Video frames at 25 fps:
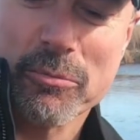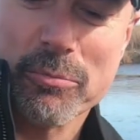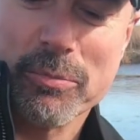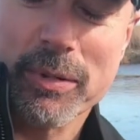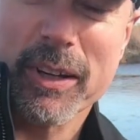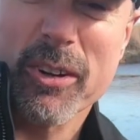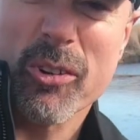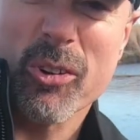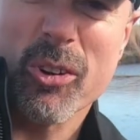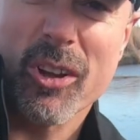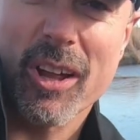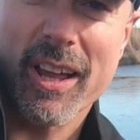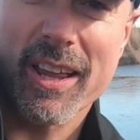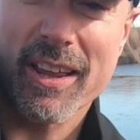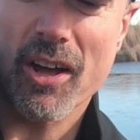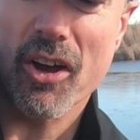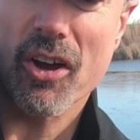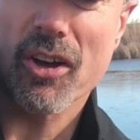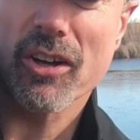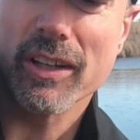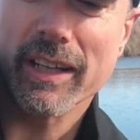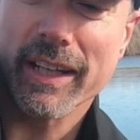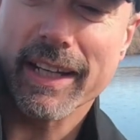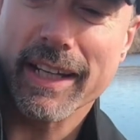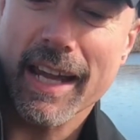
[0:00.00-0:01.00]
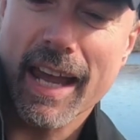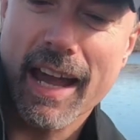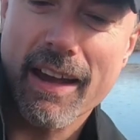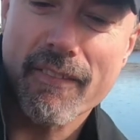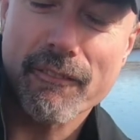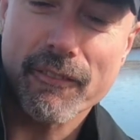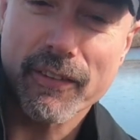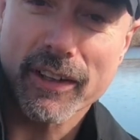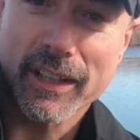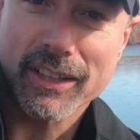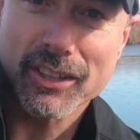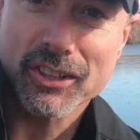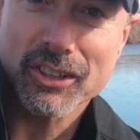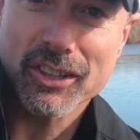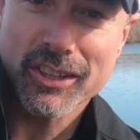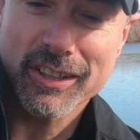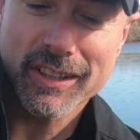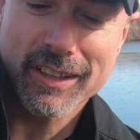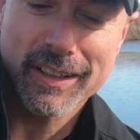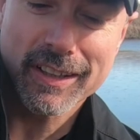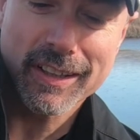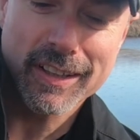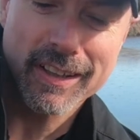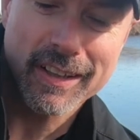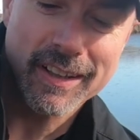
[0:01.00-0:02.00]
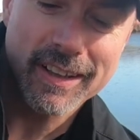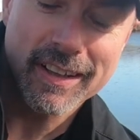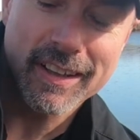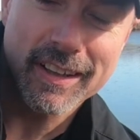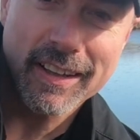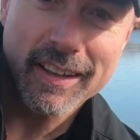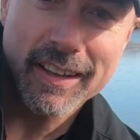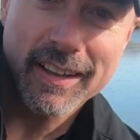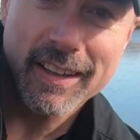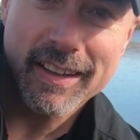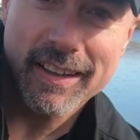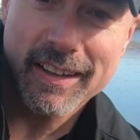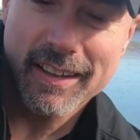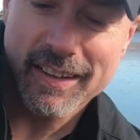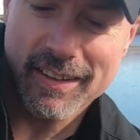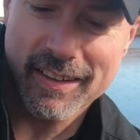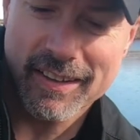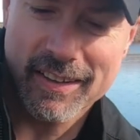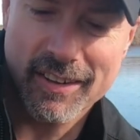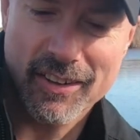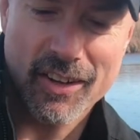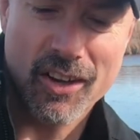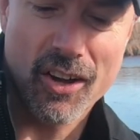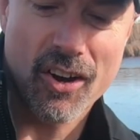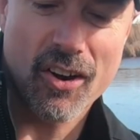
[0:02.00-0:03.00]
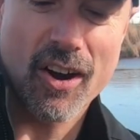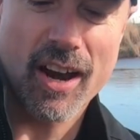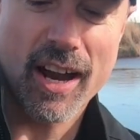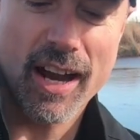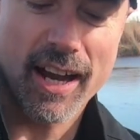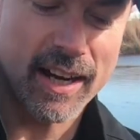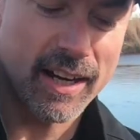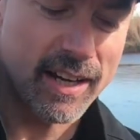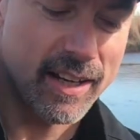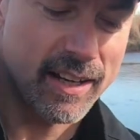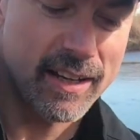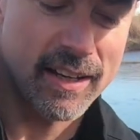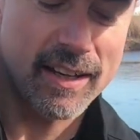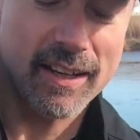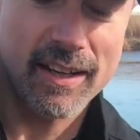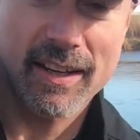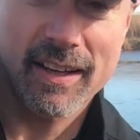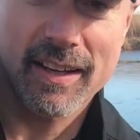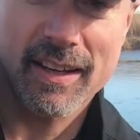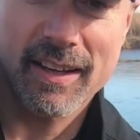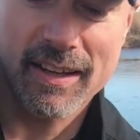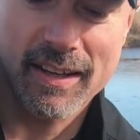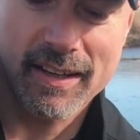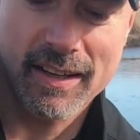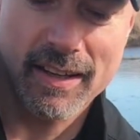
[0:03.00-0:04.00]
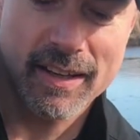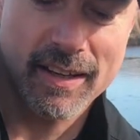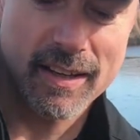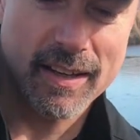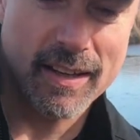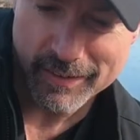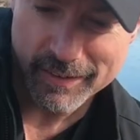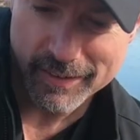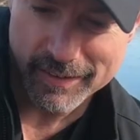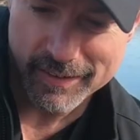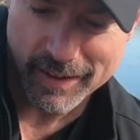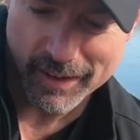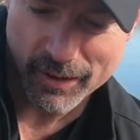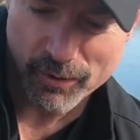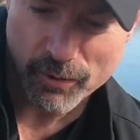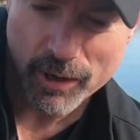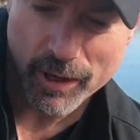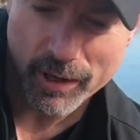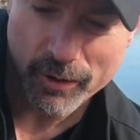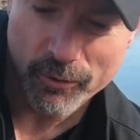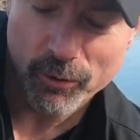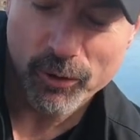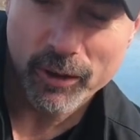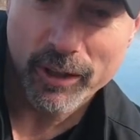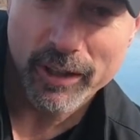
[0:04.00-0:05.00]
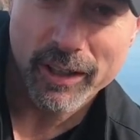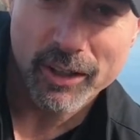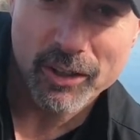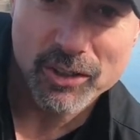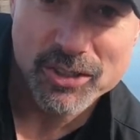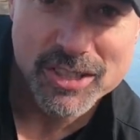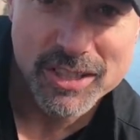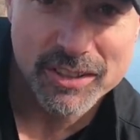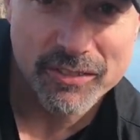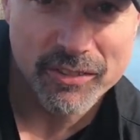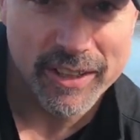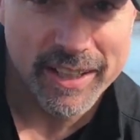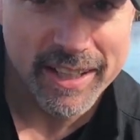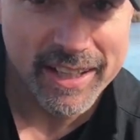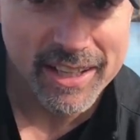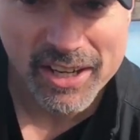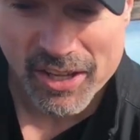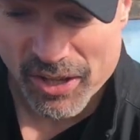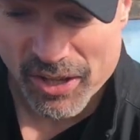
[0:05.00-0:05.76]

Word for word: Big old ugly catfish. All right. Tell you what, we're gonna go see if we can get